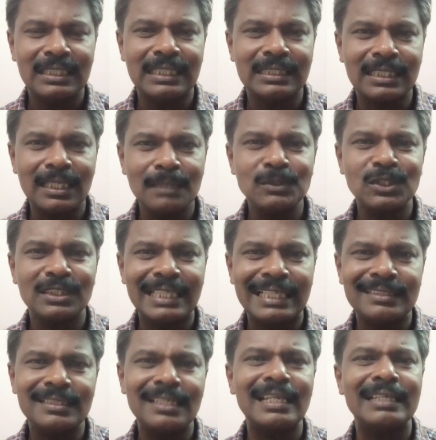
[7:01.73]
the terms
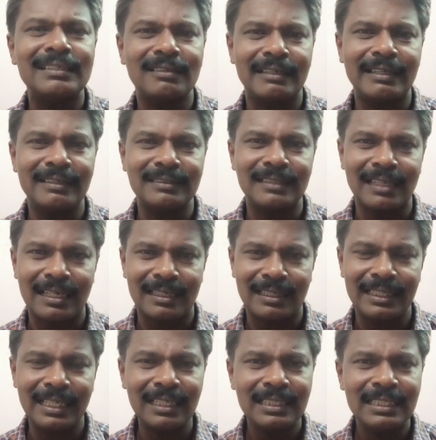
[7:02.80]
debtor and creditor are
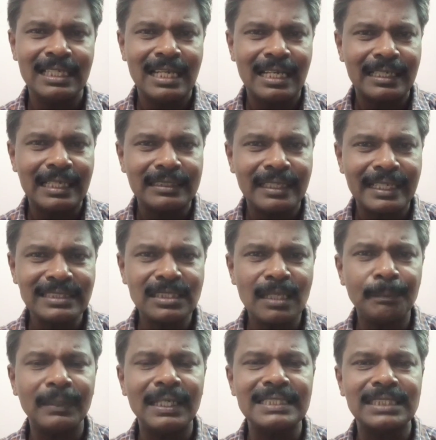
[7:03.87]
clear. Debtor is the
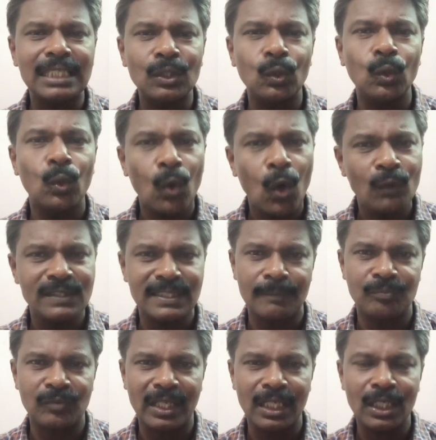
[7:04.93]
person who owes
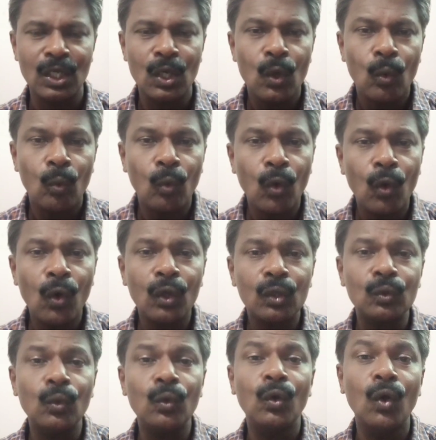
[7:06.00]
something or
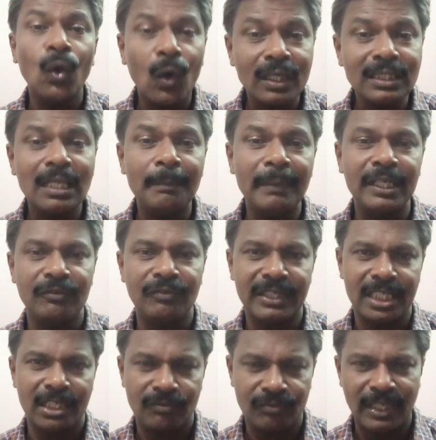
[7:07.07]
who got the
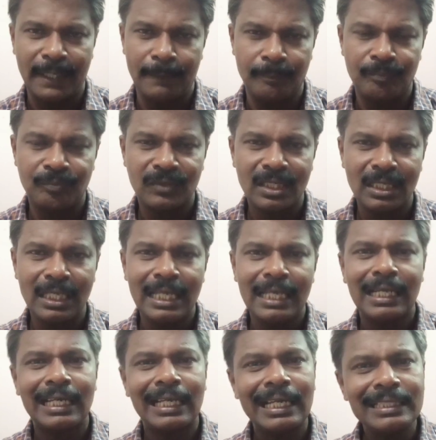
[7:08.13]
benefit of time.
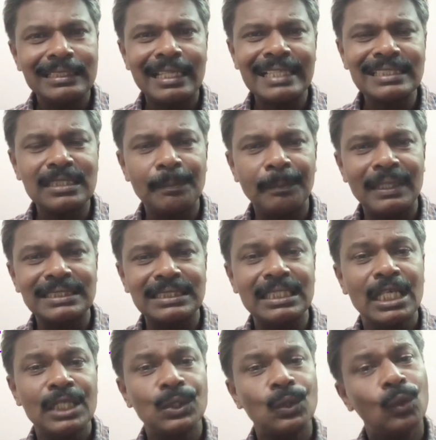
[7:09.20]
Creditor is the
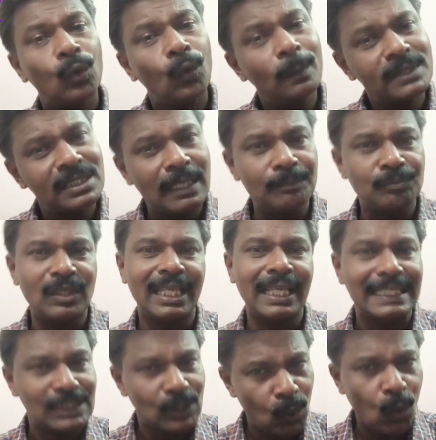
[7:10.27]
person to whom something
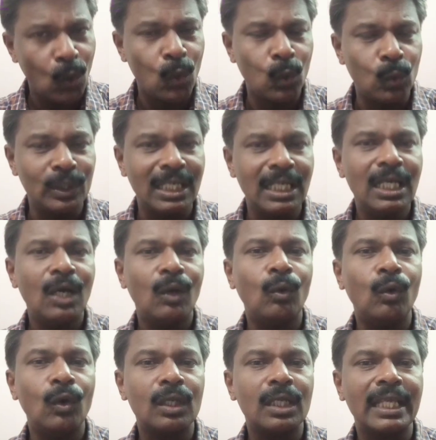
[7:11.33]
is owed,
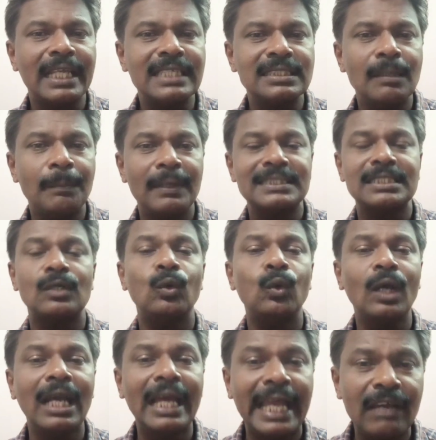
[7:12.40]
or he is the person who
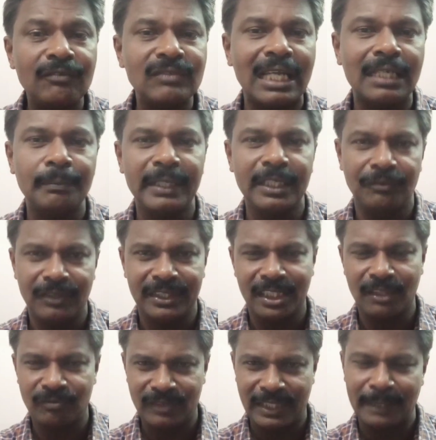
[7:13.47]
gave that benefit
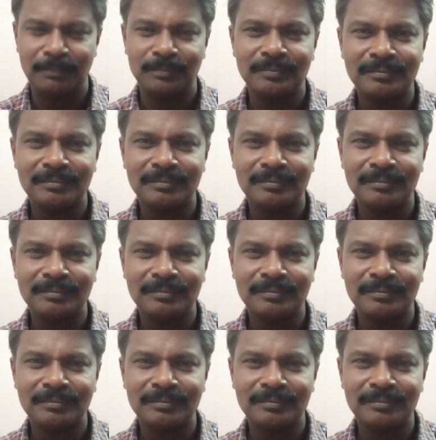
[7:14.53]
of time.